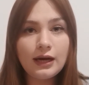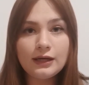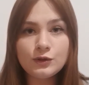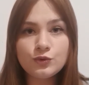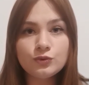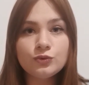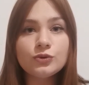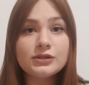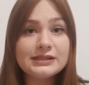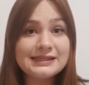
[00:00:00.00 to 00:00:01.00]

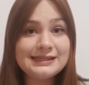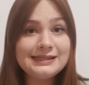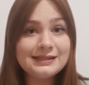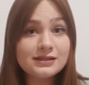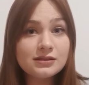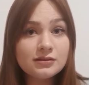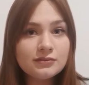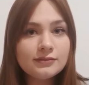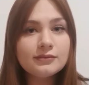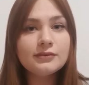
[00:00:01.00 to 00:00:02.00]
also sitzen,
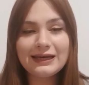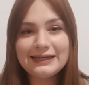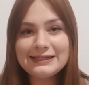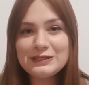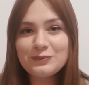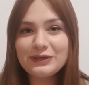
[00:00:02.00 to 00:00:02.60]
and